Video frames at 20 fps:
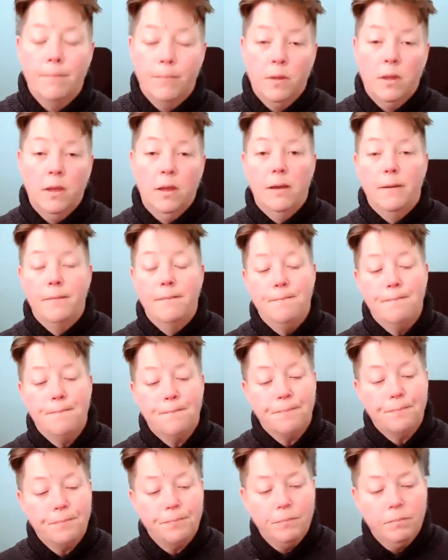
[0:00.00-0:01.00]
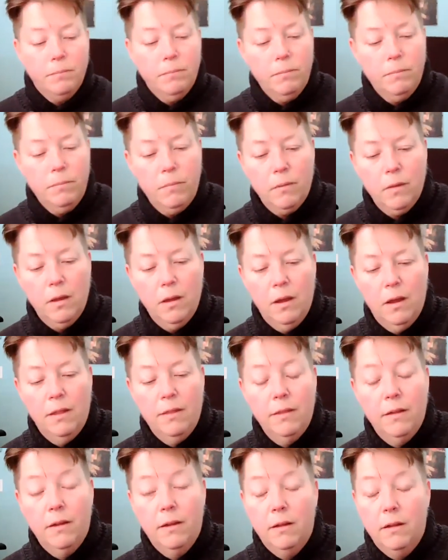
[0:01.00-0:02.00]
Okay, and
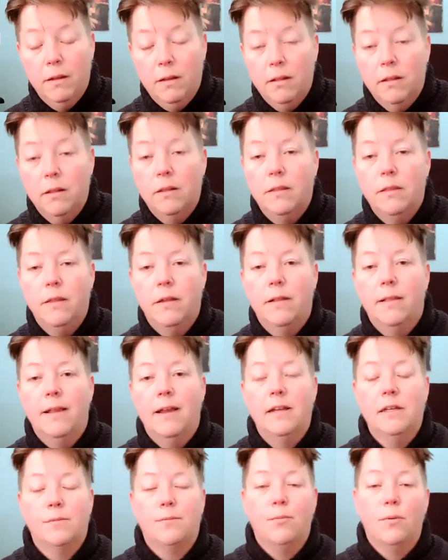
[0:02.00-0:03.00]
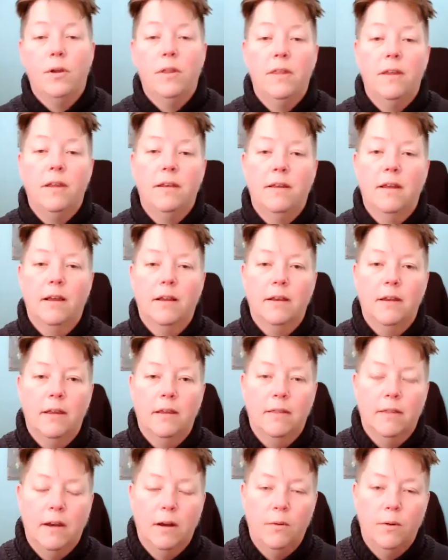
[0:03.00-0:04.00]
the last breathing
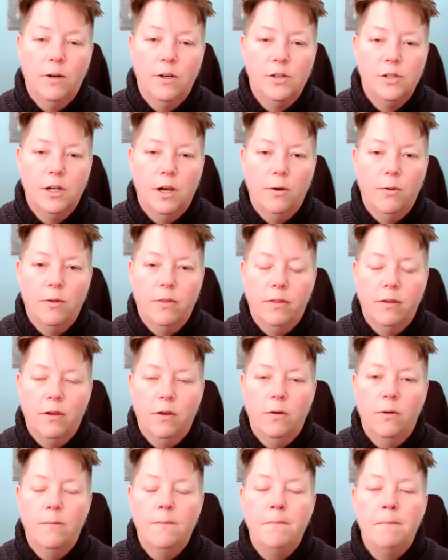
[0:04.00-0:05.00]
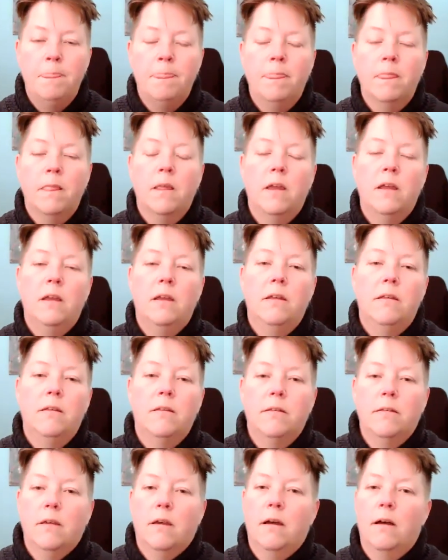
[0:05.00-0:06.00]
technique that I want to share with you
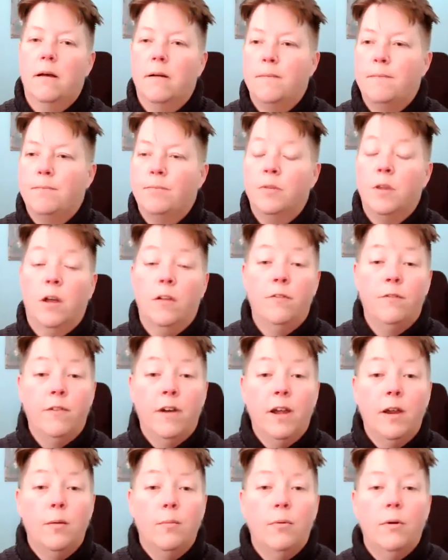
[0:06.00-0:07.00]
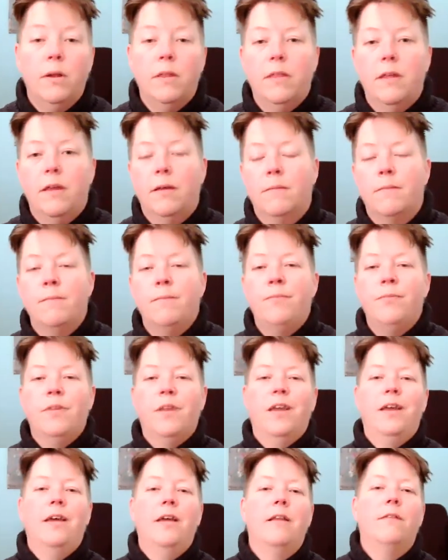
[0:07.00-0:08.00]
is called fire breathing.
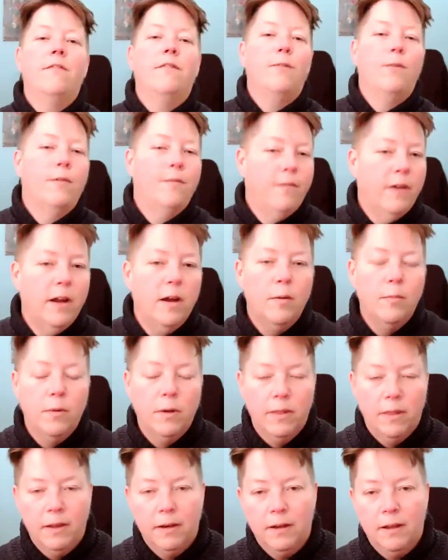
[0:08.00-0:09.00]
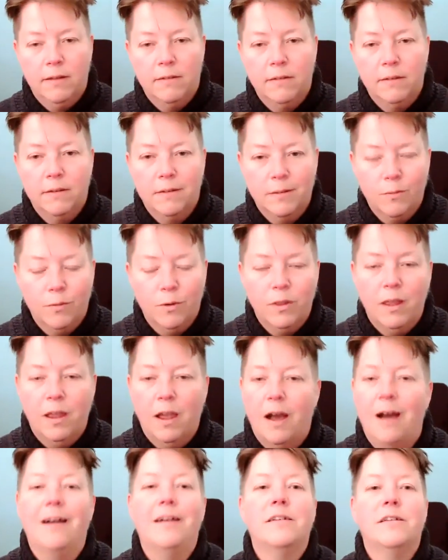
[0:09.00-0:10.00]
And what fire breathing does is really
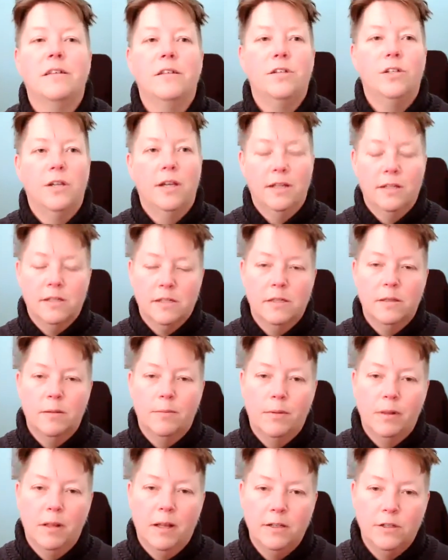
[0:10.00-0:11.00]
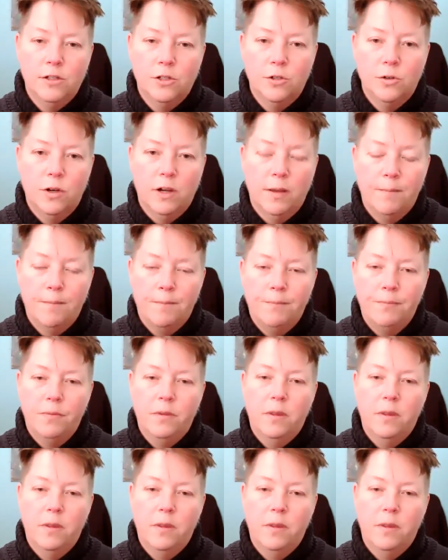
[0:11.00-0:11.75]
oxygenates the bloodstream.